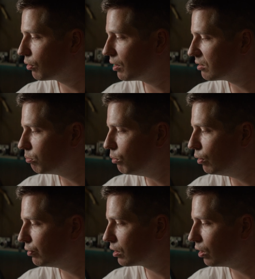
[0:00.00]
Chris
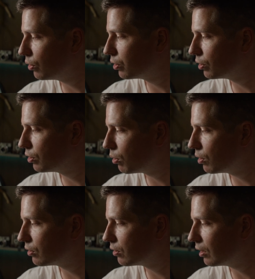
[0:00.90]
moves closer
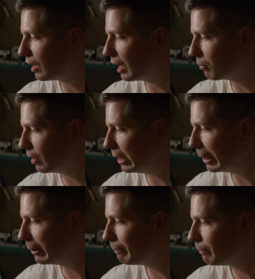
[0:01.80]
towards the camera
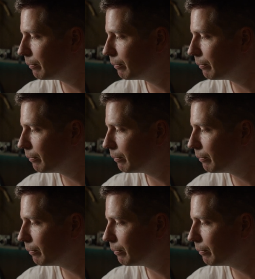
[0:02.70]
here.